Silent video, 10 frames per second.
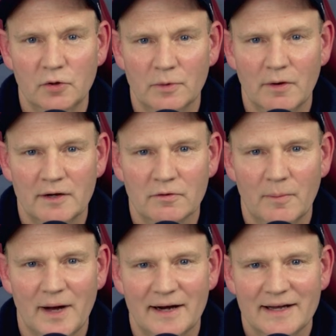humanoid
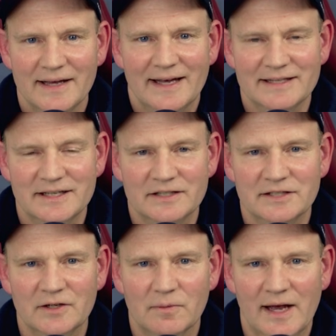robot at
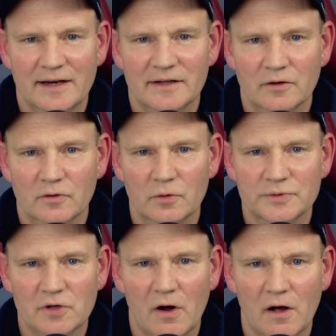16 grand, and there are
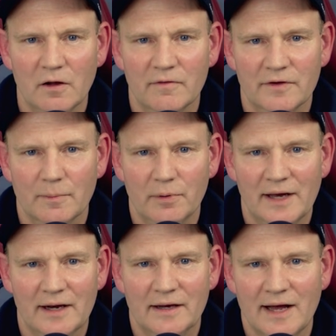groups all over the
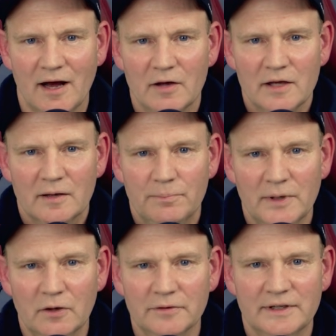planet now
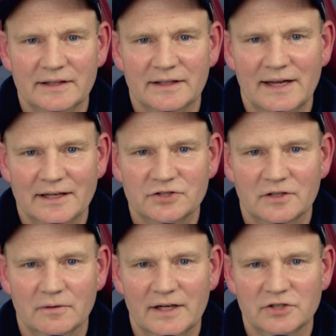building the next
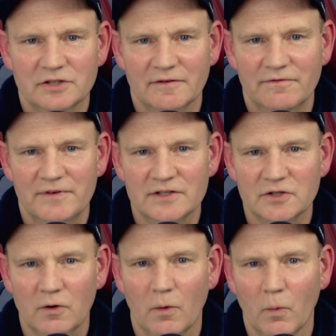generation of
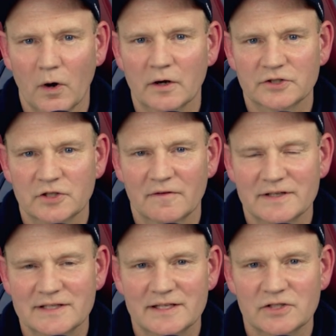physical physical work
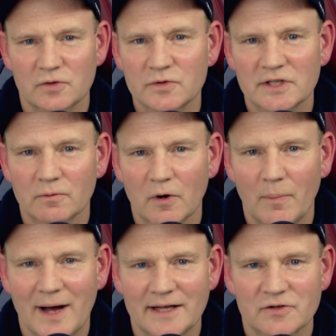services using
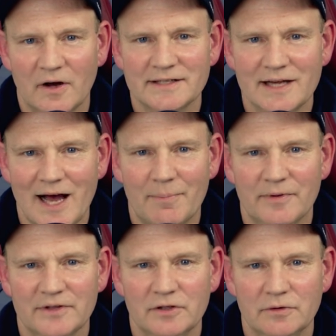robots on
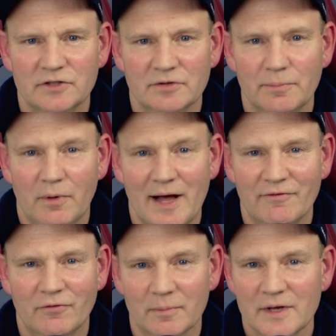top of the Unitree
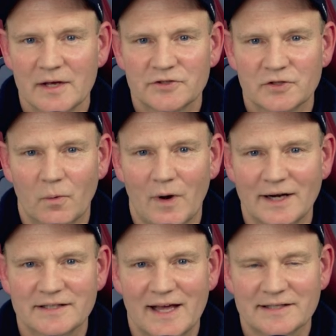platform. So
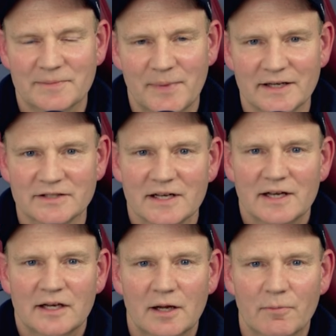watch that space.
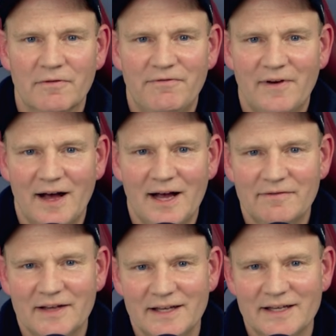Number five